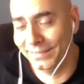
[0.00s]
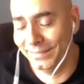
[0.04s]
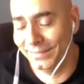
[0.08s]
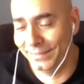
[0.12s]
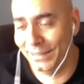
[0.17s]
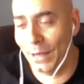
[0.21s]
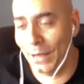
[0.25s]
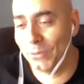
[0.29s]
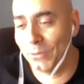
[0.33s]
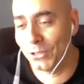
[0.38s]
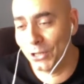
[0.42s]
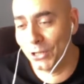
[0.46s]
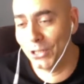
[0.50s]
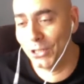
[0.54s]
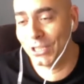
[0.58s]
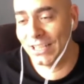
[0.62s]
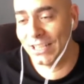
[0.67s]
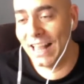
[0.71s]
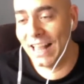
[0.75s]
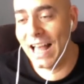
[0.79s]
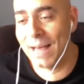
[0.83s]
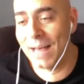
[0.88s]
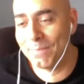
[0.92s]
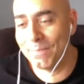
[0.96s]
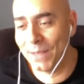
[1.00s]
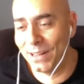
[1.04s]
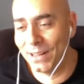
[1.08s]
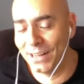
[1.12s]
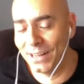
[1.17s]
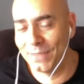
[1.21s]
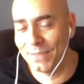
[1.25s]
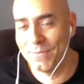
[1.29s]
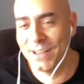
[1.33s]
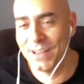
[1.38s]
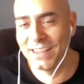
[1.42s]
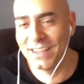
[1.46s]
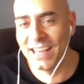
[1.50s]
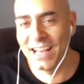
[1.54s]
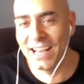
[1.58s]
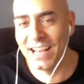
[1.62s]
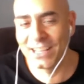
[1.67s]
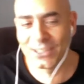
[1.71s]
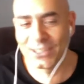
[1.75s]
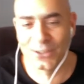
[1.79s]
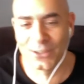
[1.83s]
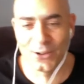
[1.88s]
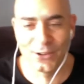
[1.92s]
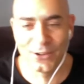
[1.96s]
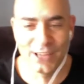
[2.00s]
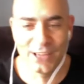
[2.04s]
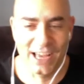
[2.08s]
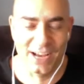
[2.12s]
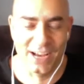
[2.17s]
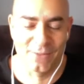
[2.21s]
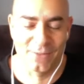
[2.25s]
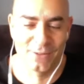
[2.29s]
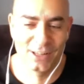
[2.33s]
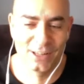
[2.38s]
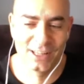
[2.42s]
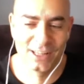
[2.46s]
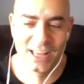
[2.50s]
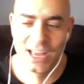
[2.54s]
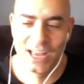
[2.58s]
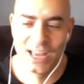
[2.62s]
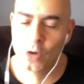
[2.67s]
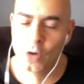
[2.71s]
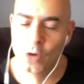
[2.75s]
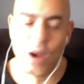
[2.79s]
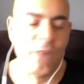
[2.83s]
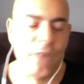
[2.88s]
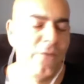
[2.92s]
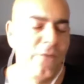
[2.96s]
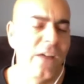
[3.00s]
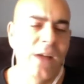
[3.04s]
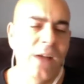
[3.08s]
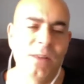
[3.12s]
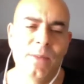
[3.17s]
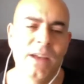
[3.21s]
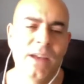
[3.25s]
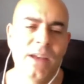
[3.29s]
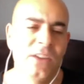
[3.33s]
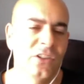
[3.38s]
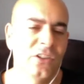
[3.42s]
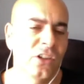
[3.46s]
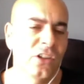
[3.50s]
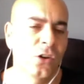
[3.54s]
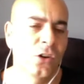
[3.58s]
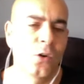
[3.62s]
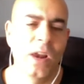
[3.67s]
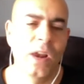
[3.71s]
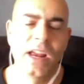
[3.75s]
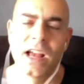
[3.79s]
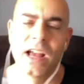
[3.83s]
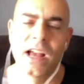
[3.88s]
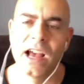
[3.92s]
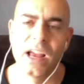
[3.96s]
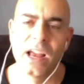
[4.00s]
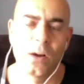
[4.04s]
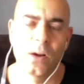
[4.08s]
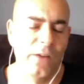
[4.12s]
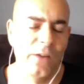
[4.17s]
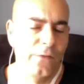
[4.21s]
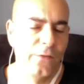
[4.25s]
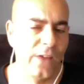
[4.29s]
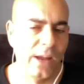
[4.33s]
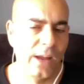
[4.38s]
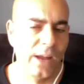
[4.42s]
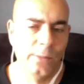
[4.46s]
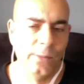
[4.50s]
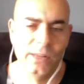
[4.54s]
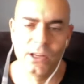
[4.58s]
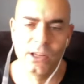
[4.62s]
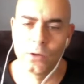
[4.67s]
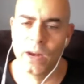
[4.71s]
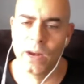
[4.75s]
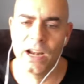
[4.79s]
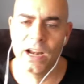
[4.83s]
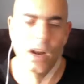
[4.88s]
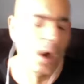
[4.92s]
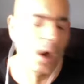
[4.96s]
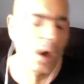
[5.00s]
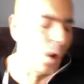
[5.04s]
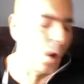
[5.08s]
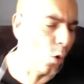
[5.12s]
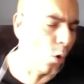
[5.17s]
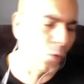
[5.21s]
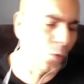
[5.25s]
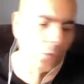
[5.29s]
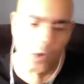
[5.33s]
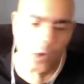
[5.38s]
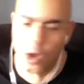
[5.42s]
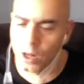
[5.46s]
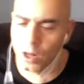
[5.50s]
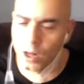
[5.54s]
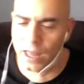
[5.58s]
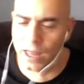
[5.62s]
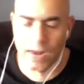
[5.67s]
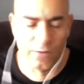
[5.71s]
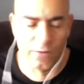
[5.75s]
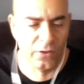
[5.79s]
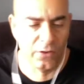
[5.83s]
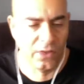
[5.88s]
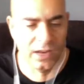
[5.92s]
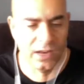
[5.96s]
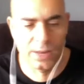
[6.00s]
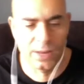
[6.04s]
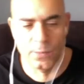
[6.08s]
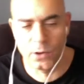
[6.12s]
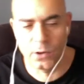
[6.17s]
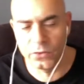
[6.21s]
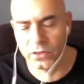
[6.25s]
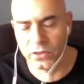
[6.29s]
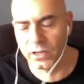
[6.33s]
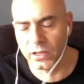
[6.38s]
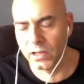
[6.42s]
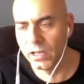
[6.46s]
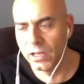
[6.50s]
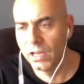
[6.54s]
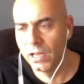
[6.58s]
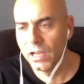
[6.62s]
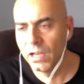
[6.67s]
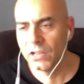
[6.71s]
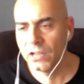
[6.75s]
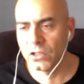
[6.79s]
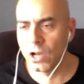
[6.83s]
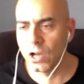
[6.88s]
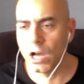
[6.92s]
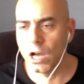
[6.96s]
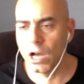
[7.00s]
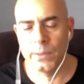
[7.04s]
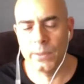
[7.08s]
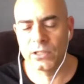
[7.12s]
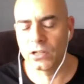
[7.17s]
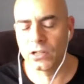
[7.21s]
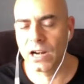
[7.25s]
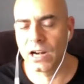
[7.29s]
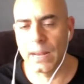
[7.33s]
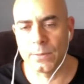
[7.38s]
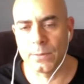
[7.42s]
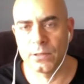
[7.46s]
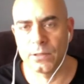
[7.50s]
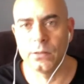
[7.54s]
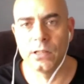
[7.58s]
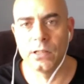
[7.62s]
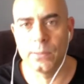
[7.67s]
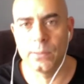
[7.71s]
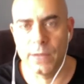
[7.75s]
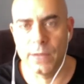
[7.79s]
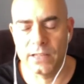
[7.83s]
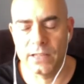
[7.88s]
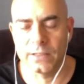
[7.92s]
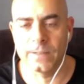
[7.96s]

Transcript: That was a good slap. I'll admit that. So yeah, really. Great family, man. Just a great guy, great family, great overall. Everything about the Zahabis are absolutely amazing.